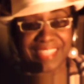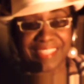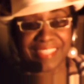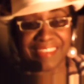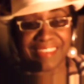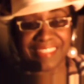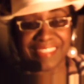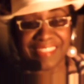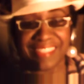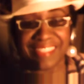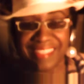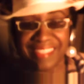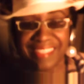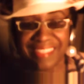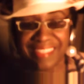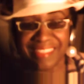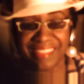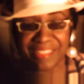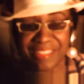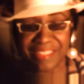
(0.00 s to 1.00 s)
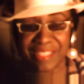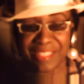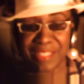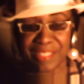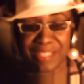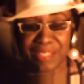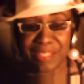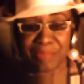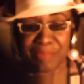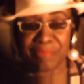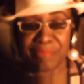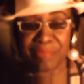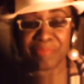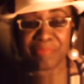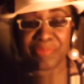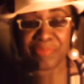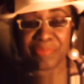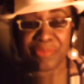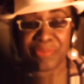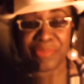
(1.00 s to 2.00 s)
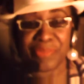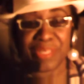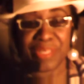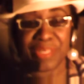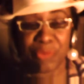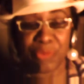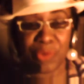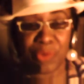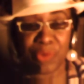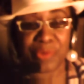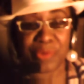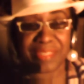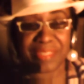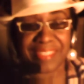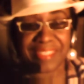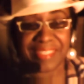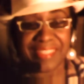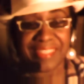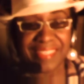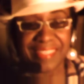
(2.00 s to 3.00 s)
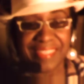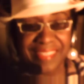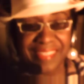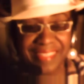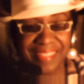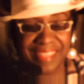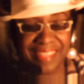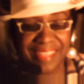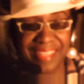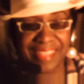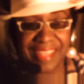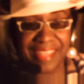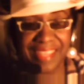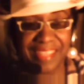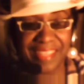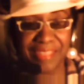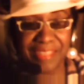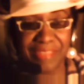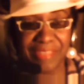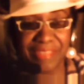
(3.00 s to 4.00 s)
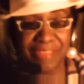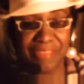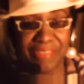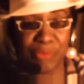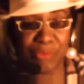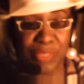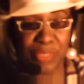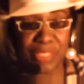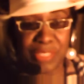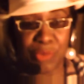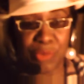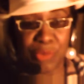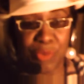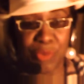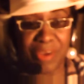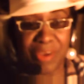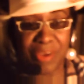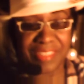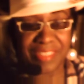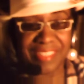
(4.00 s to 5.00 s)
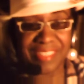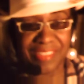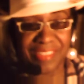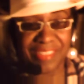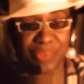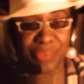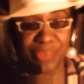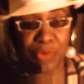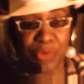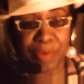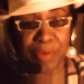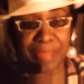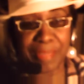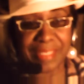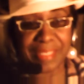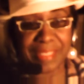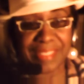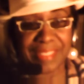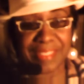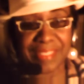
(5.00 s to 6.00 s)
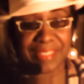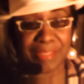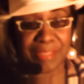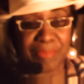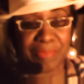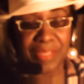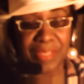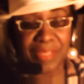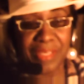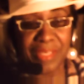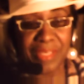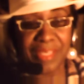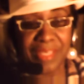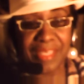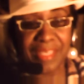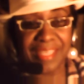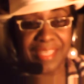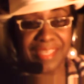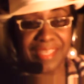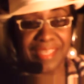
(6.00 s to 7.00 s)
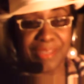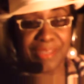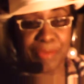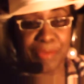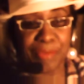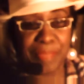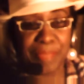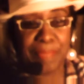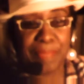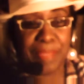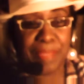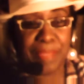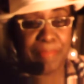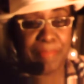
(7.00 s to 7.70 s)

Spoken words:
out of 10, their system really works. And kind of, even when someone walks in the door in my system, and it'll go beep, beep,